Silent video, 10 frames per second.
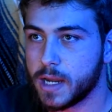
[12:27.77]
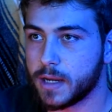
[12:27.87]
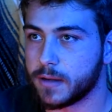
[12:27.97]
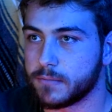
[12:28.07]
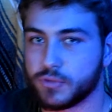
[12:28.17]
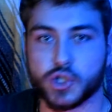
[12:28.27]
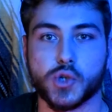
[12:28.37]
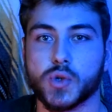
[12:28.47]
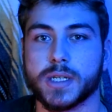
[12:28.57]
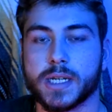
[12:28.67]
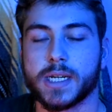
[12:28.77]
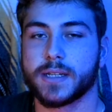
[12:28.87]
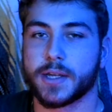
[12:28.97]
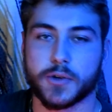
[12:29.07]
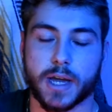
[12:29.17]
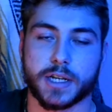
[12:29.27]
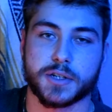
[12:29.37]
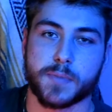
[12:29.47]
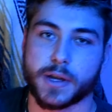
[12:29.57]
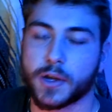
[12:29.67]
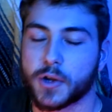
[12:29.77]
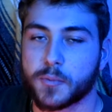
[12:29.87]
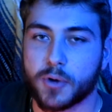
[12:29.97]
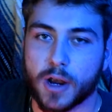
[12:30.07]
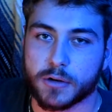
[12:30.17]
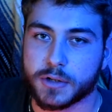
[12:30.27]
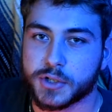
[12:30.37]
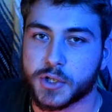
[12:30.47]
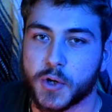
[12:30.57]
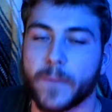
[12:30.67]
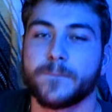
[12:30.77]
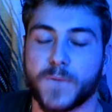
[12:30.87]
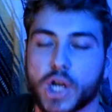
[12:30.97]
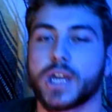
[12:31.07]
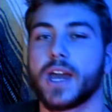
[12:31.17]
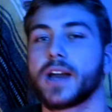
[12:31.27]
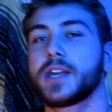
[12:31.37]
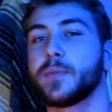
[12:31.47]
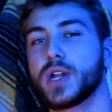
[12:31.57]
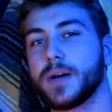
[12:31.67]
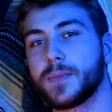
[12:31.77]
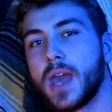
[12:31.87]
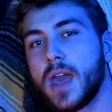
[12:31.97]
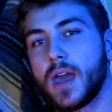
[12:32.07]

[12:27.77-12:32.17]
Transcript: in June that you guys are making good progress. So fuck yeah, keep it up.